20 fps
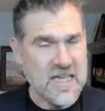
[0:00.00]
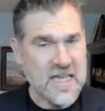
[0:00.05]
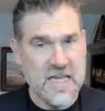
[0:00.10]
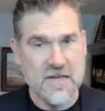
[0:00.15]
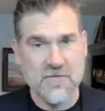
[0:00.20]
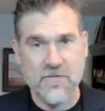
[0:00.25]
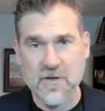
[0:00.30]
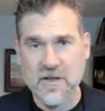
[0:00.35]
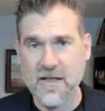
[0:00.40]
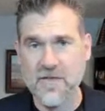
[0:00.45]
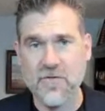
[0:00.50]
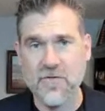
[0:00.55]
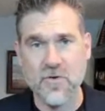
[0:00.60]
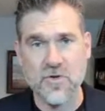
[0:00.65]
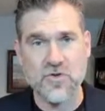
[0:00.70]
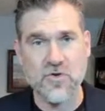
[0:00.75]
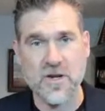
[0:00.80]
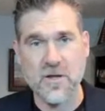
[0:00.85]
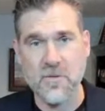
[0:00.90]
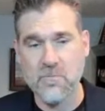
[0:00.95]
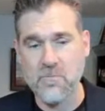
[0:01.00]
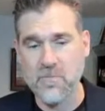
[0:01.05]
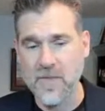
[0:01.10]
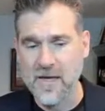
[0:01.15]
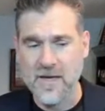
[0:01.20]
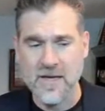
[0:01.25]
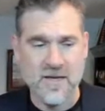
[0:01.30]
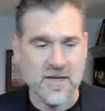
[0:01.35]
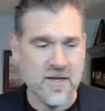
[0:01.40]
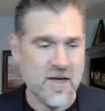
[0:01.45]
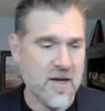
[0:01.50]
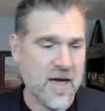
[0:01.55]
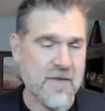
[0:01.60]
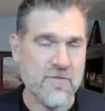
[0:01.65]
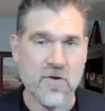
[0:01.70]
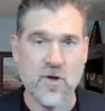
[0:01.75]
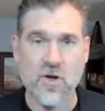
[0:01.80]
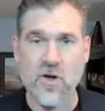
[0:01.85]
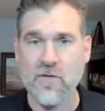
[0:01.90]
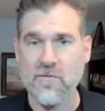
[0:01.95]
Even if you're trying to
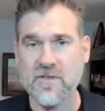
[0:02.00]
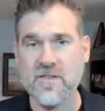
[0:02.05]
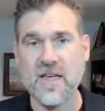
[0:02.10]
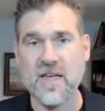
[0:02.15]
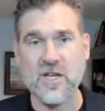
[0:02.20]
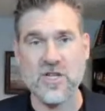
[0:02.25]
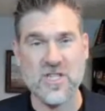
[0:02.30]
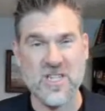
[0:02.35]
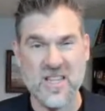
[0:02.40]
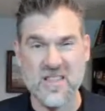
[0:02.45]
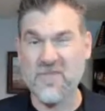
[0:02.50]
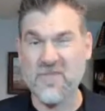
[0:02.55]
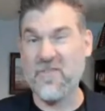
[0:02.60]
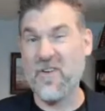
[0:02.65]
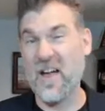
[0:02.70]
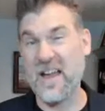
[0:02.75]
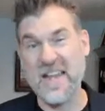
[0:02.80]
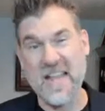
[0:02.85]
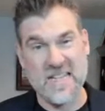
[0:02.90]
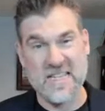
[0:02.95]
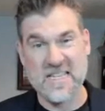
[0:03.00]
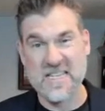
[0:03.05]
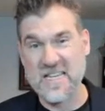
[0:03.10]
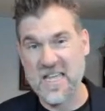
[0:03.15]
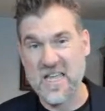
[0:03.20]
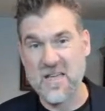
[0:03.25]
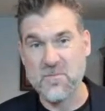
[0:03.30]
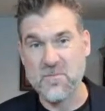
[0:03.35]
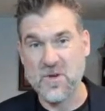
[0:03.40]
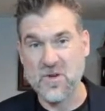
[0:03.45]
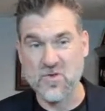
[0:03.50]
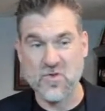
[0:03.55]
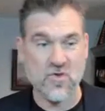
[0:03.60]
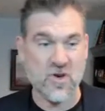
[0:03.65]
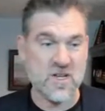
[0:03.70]
have a conversation in the finance team and you're